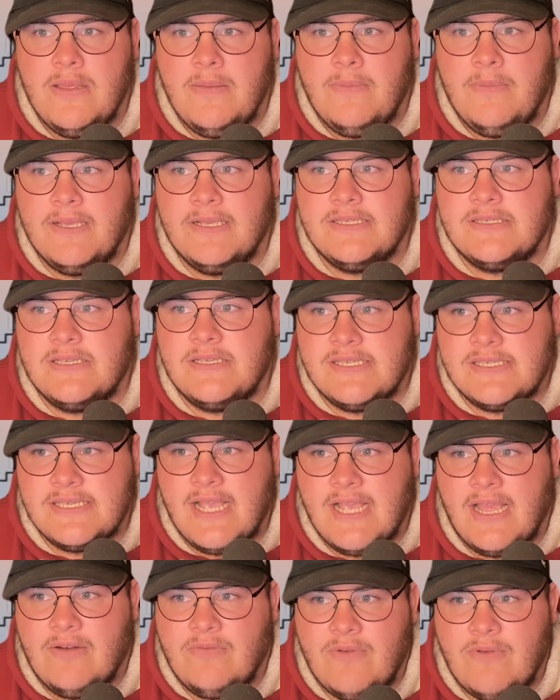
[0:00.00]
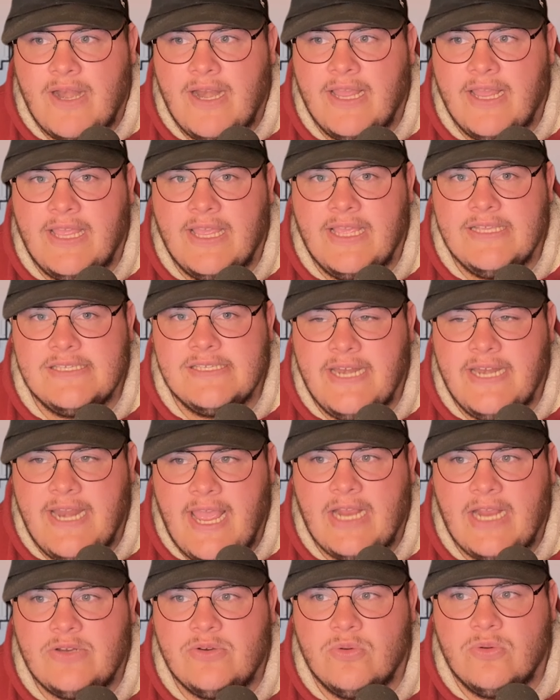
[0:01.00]
Because Hassan Reddick is a
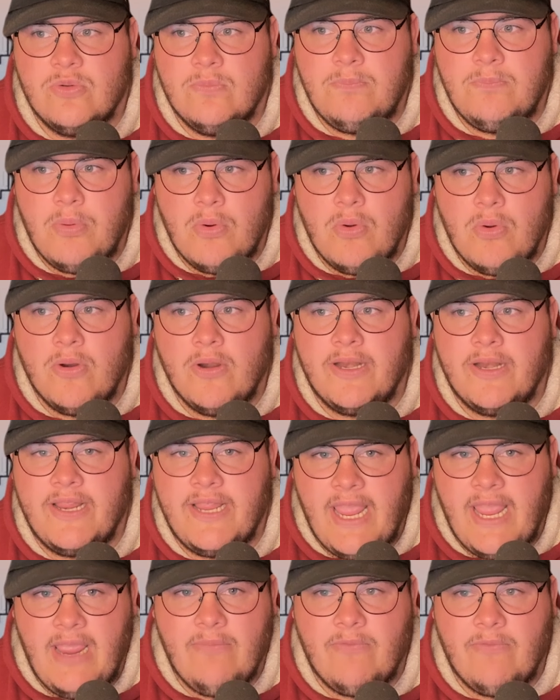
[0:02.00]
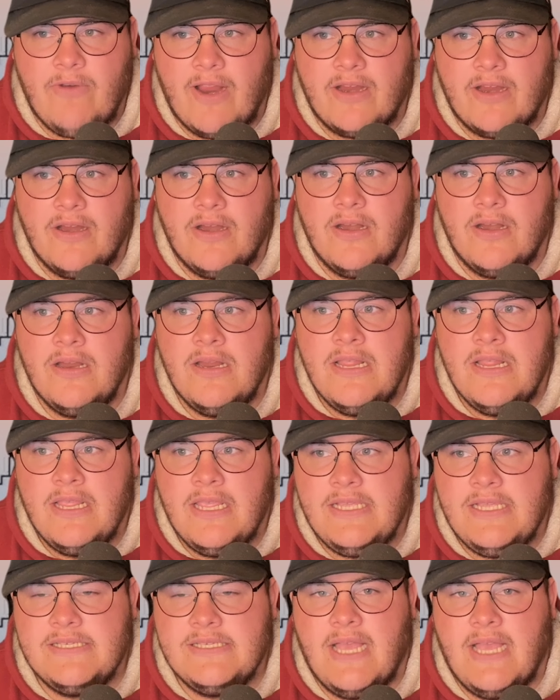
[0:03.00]
natural born game wrecker. He's